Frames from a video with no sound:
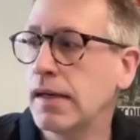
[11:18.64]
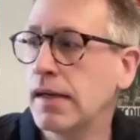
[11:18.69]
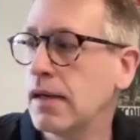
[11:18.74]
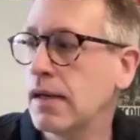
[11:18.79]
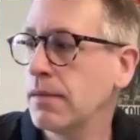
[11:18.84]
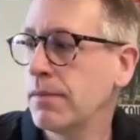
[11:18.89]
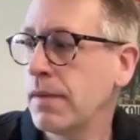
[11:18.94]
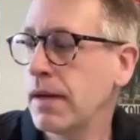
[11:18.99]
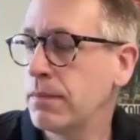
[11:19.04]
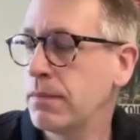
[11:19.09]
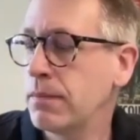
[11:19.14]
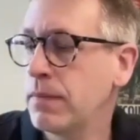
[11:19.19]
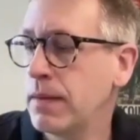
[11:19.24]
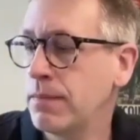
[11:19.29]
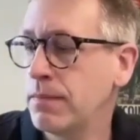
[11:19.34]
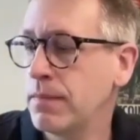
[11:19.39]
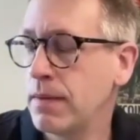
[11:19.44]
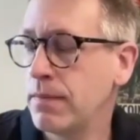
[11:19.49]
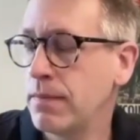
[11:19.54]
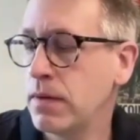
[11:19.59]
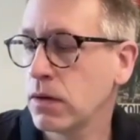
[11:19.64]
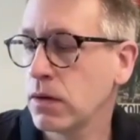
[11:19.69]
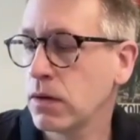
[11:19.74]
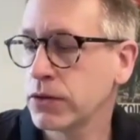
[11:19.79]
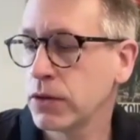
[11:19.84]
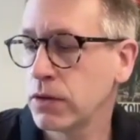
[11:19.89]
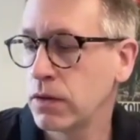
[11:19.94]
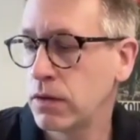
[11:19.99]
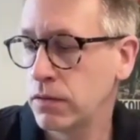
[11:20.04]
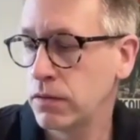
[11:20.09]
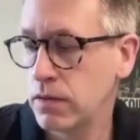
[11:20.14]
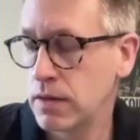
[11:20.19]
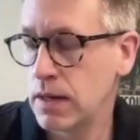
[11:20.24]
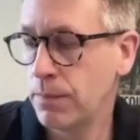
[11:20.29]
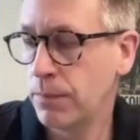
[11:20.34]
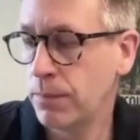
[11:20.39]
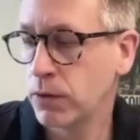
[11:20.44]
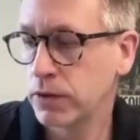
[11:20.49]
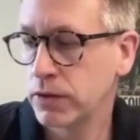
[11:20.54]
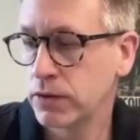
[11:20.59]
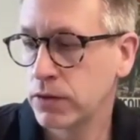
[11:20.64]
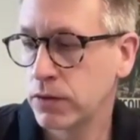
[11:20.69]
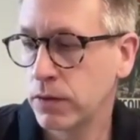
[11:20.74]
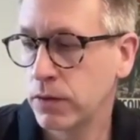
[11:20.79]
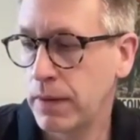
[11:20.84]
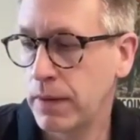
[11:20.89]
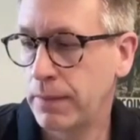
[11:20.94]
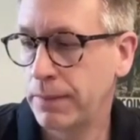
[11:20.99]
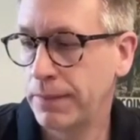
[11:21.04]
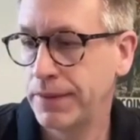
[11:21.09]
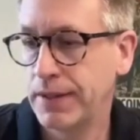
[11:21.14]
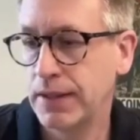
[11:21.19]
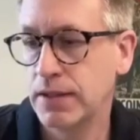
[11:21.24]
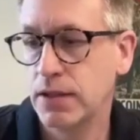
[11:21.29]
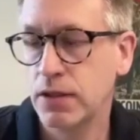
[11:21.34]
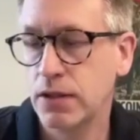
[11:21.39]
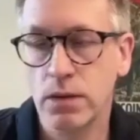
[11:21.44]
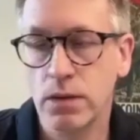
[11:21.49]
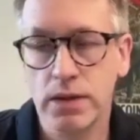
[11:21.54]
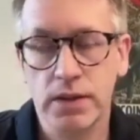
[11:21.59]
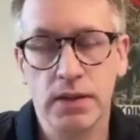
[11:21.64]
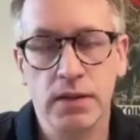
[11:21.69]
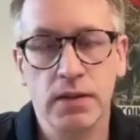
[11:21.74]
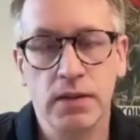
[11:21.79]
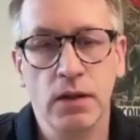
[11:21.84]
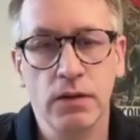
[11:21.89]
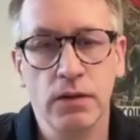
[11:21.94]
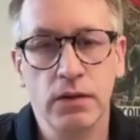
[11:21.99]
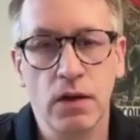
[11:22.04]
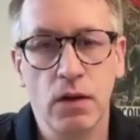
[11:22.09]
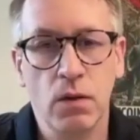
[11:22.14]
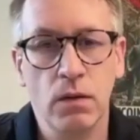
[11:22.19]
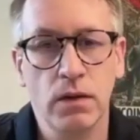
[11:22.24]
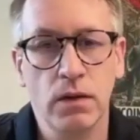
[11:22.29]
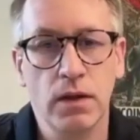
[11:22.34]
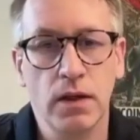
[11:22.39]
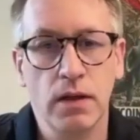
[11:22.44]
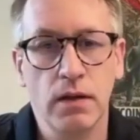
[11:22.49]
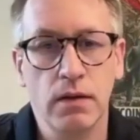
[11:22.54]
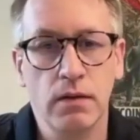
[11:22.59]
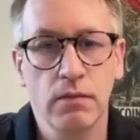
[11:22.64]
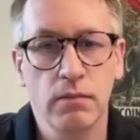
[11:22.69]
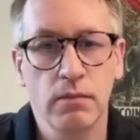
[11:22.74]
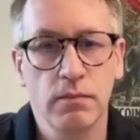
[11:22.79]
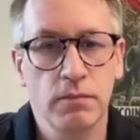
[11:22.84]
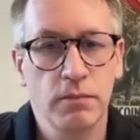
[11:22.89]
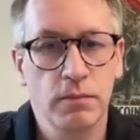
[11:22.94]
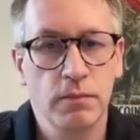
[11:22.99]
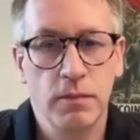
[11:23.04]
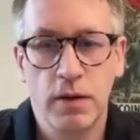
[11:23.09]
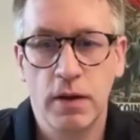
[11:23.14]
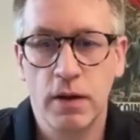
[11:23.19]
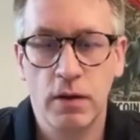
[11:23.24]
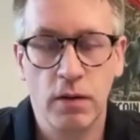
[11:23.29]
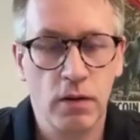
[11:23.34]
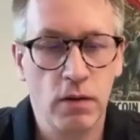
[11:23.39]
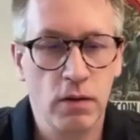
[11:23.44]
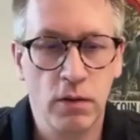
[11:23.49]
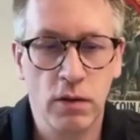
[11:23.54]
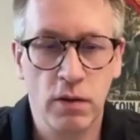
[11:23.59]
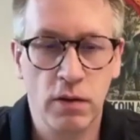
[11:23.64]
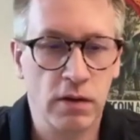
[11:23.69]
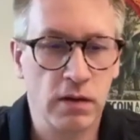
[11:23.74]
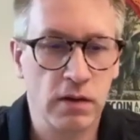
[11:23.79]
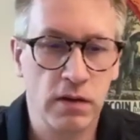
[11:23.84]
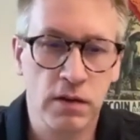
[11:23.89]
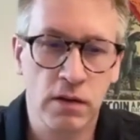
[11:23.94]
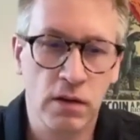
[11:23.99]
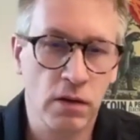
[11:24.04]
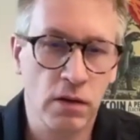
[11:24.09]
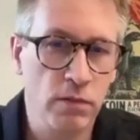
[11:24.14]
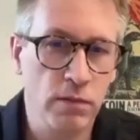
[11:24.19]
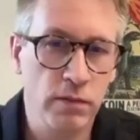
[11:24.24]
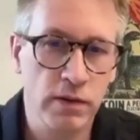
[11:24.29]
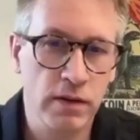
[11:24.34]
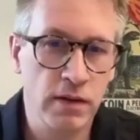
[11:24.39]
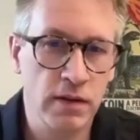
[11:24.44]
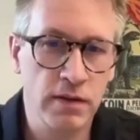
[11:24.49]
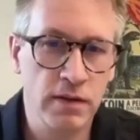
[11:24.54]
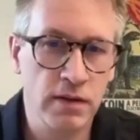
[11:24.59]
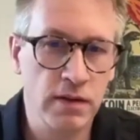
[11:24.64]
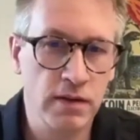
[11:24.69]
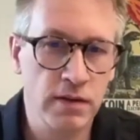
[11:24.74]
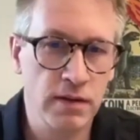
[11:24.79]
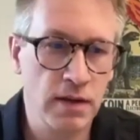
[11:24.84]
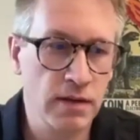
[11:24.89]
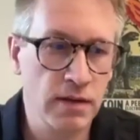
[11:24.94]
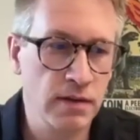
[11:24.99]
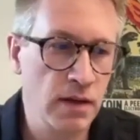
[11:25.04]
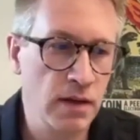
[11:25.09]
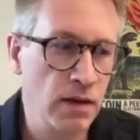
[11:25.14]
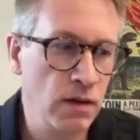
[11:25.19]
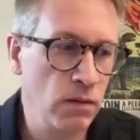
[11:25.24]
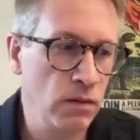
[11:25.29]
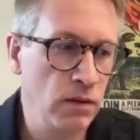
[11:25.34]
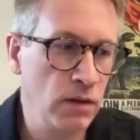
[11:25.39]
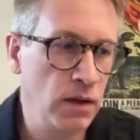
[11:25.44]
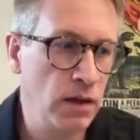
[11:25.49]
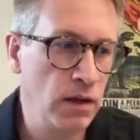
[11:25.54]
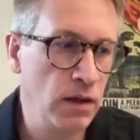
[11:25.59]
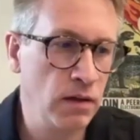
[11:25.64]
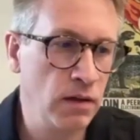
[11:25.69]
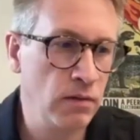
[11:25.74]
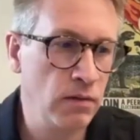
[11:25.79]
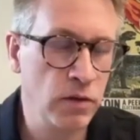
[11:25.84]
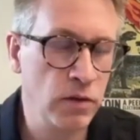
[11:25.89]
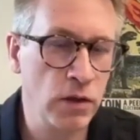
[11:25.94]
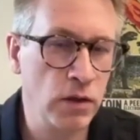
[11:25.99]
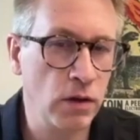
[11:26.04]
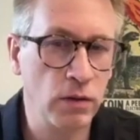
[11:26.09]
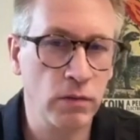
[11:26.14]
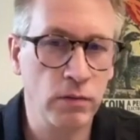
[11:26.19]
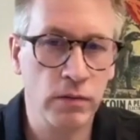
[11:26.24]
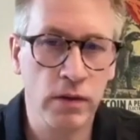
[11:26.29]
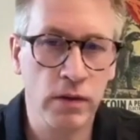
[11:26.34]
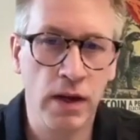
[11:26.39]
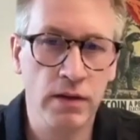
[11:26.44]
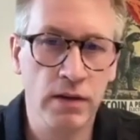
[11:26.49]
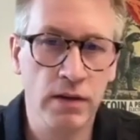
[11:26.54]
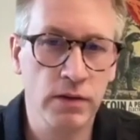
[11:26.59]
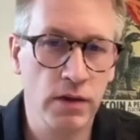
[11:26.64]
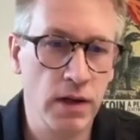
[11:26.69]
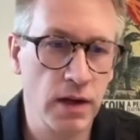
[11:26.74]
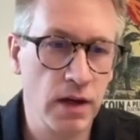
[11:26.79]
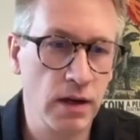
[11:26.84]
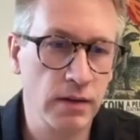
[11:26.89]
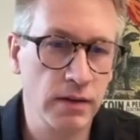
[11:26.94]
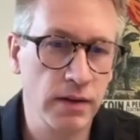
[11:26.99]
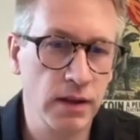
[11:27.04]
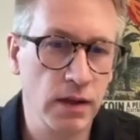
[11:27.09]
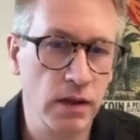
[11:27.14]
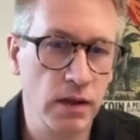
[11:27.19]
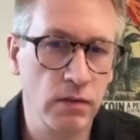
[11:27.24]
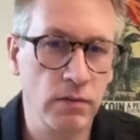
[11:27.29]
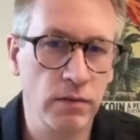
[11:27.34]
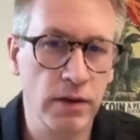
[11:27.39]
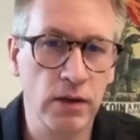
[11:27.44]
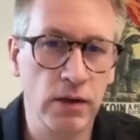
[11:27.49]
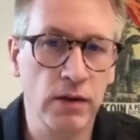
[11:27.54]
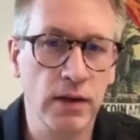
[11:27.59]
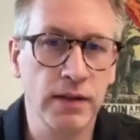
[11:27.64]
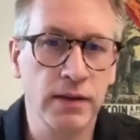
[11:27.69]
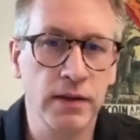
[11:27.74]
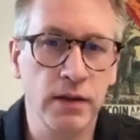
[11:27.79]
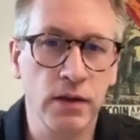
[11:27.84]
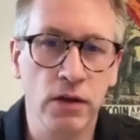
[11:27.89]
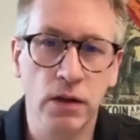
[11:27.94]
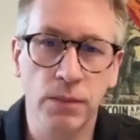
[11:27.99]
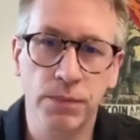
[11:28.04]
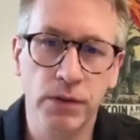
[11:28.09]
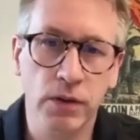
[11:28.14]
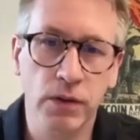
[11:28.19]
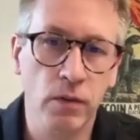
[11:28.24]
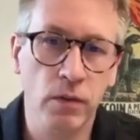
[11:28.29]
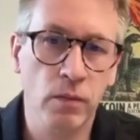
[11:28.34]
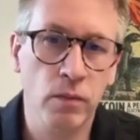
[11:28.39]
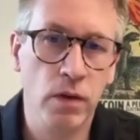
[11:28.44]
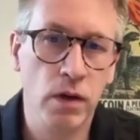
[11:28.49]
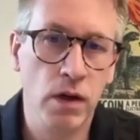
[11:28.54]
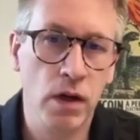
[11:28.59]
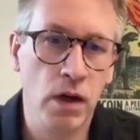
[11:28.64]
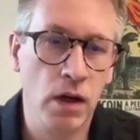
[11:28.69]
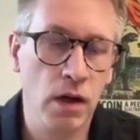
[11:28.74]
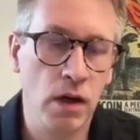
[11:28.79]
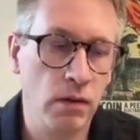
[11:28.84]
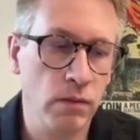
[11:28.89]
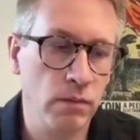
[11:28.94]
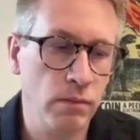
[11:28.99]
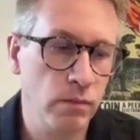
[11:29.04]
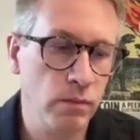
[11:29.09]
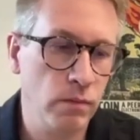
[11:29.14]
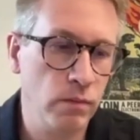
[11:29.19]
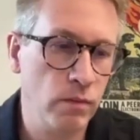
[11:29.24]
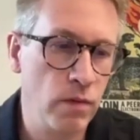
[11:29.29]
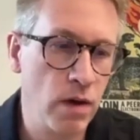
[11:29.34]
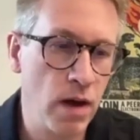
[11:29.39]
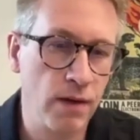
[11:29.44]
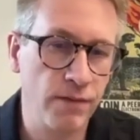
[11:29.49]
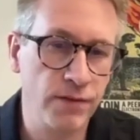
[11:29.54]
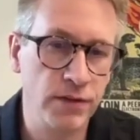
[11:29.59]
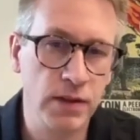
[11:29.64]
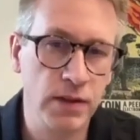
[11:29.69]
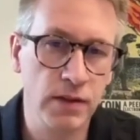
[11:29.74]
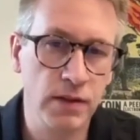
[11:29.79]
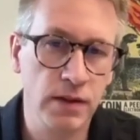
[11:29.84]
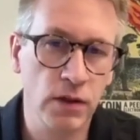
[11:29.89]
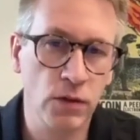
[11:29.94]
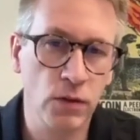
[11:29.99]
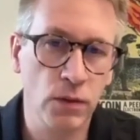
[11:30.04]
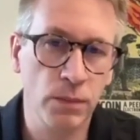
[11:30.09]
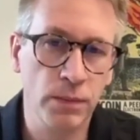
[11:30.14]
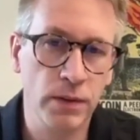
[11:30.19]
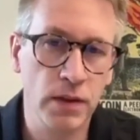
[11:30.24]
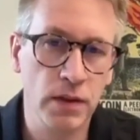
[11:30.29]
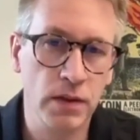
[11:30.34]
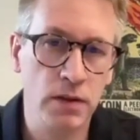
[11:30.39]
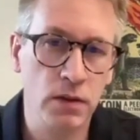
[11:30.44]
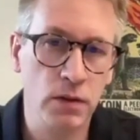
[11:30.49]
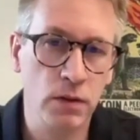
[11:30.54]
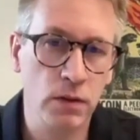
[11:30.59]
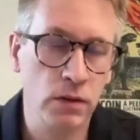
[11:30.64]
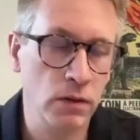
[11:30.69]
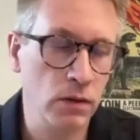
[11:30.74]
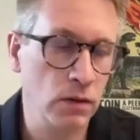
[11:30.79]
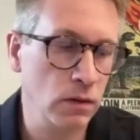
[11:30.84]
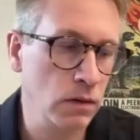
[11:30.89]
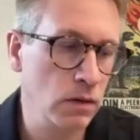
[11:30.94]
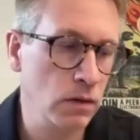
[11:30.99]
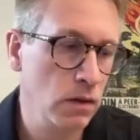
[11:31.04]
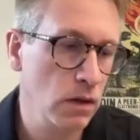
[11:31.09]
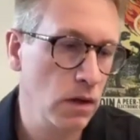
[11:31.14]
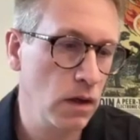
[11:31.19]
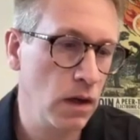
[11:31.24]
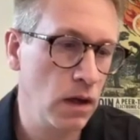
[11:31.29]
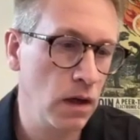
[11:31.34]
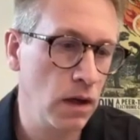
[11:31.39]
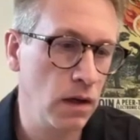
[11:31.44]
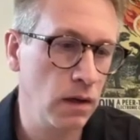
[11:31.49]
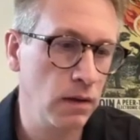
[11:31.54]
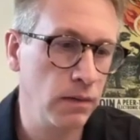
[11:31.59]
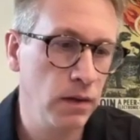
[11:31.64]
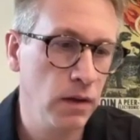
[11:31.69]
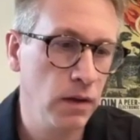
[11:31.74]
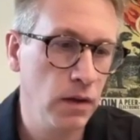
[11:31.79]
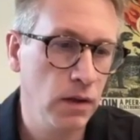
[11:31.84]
and may, may, maybe also important to remember that the U.S. is not the only uh, you know the, the, the only you know country here that are regulating crypto. Uh, we have seen the European Union uh,